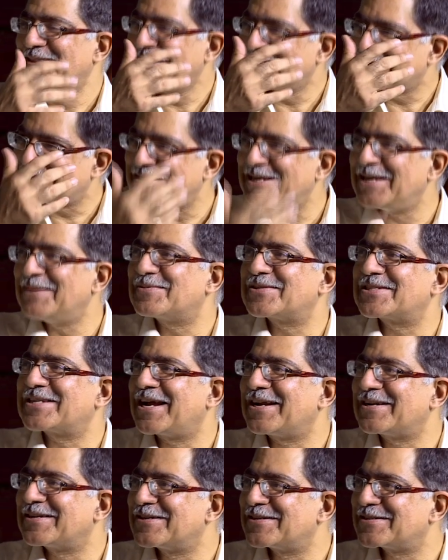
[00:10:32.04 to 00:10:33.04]
the same
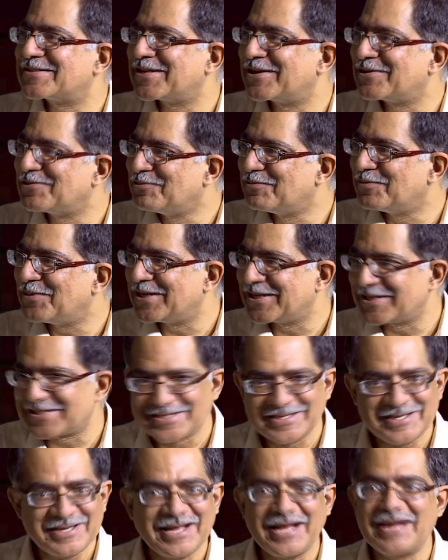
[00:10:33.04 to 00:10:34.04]
standards at
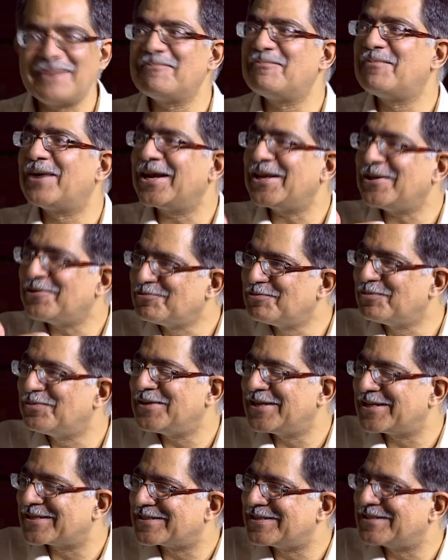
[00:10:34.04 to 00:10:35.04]
UPSC, and by
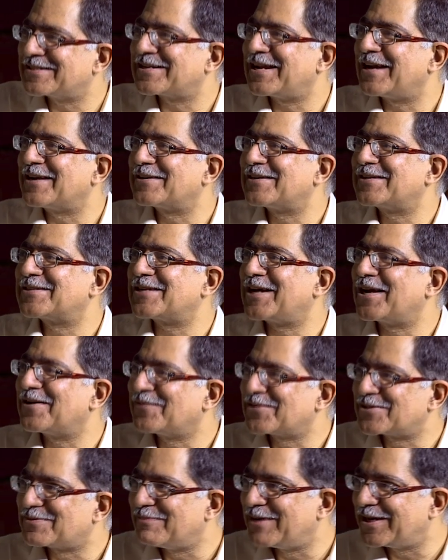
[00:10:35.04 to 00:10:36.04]
UPSC standards, I
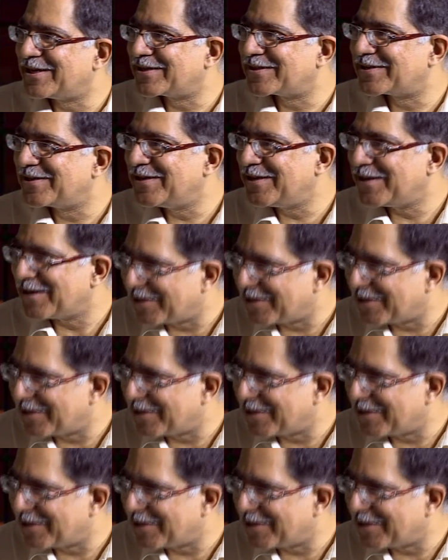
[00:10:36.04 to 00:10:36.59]
was medically